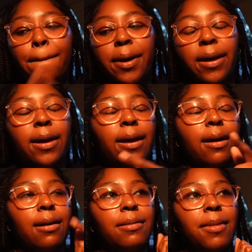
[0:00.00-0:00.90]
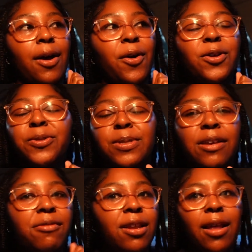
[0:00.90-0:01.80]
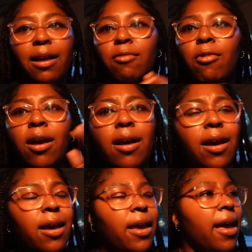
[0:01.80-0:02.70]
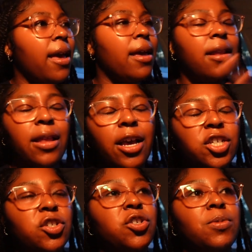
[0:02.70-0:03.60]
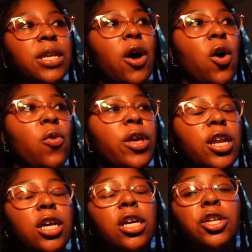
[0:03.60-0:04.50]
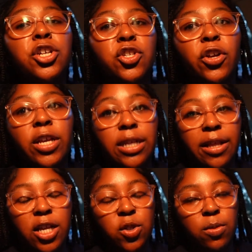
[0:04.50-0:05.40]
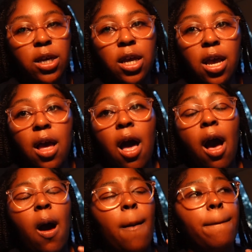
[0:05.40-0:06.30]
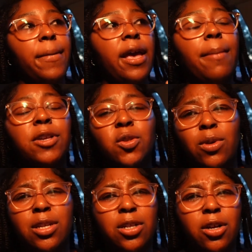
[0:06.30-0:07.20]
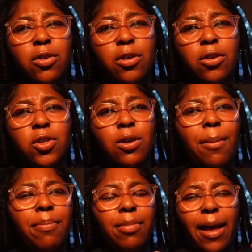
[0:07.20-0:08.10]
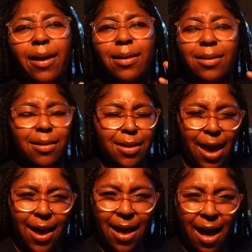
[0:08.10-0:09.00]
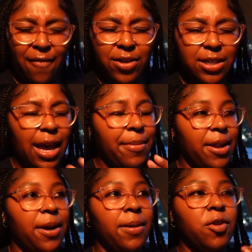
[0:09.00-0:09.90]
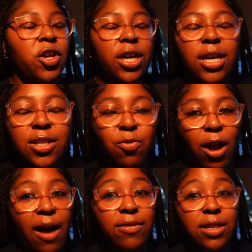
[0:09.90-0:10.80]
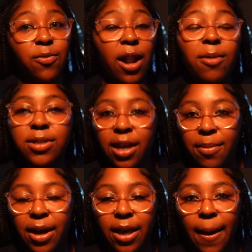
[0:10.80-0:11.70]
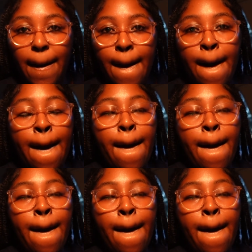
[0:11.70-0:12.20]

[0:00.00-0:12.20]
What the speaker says: But I also was like, you need like wine, cake, anything? So she was like, oh, get a dessert that's not that sweet. Me, I'm a sweet dessert girl, so I'm like, cake, obviously. I mean, cookies were obviously what I was thinking about getting.